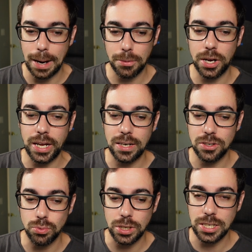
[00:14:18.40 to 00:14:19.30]
camera. It
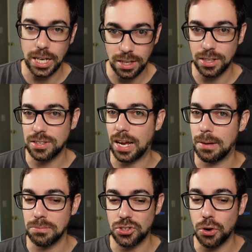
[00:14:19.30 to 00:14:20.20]
is ridiculous.
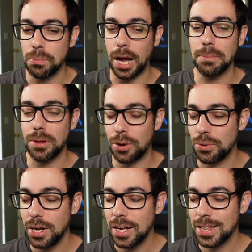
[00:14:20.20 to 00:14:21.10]
I'm so mind
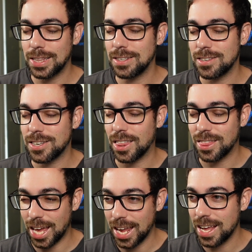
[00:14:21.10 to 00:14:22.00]
blown that this is a
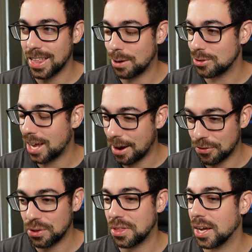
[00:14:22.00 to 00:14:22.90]
thing, that it was
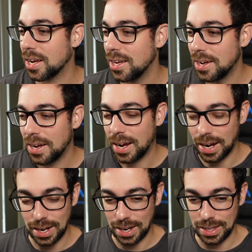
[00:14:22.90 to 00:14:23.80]
ever a thing.
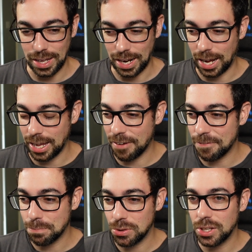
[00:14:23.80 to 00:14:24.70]
I
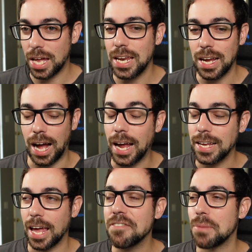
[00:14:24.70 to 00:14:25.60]

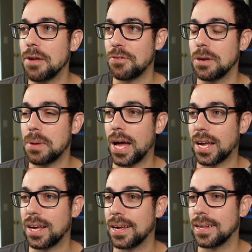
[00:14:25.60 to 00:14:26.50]
gave my
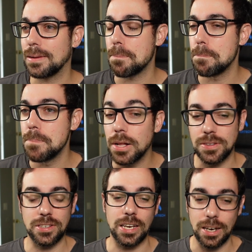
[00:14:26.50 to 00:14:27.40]
feedback
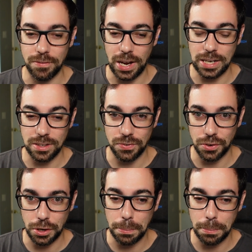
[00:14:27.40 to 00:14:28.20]
months in advance